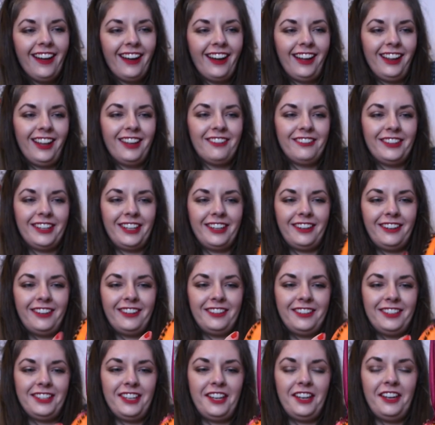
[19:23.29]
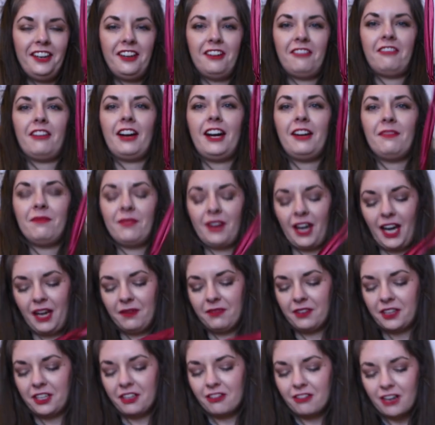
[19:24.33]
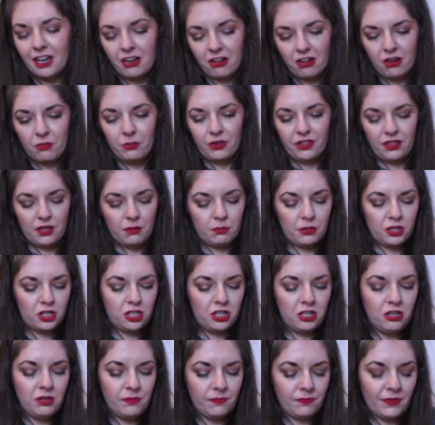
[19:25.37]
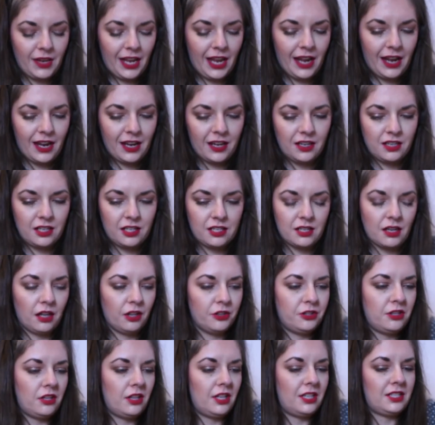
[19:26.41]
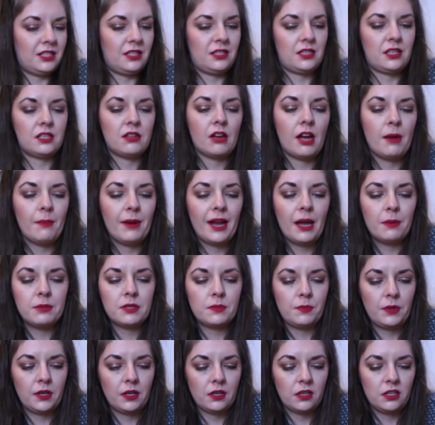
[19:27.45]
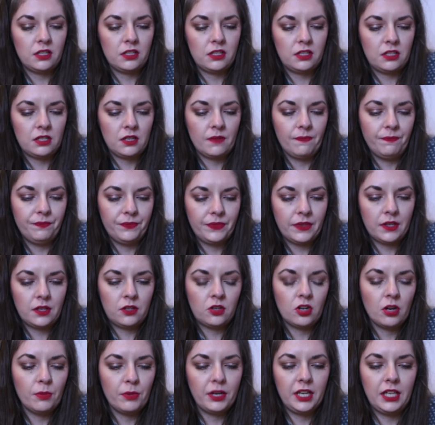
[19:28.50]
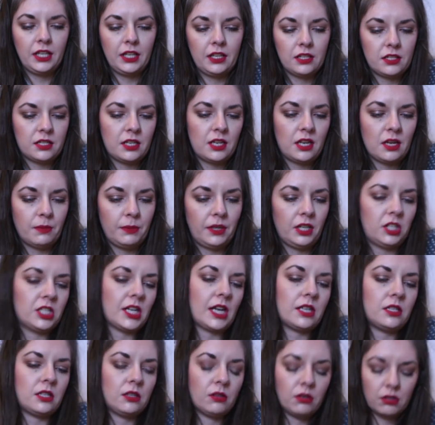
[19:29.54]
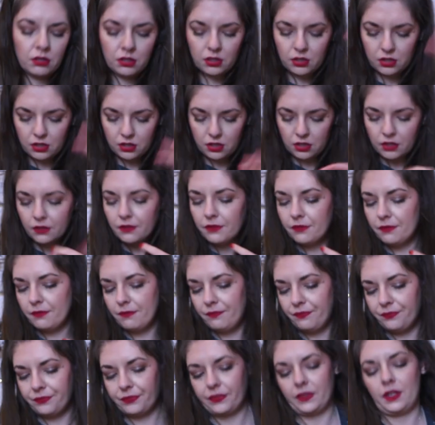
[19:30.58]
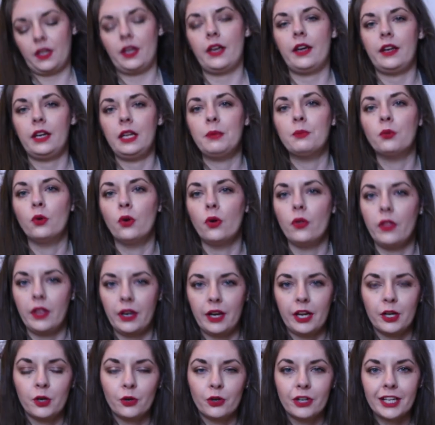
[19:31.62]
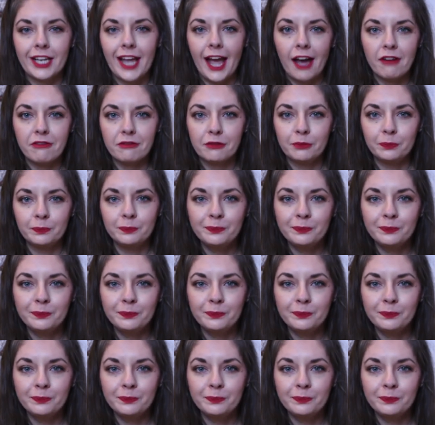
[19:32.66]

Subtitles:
I love it. Right, I'm gonna crack on with number two, and I'll do this as a time lapse because nobody needs to hear me chatting on any more than I already have.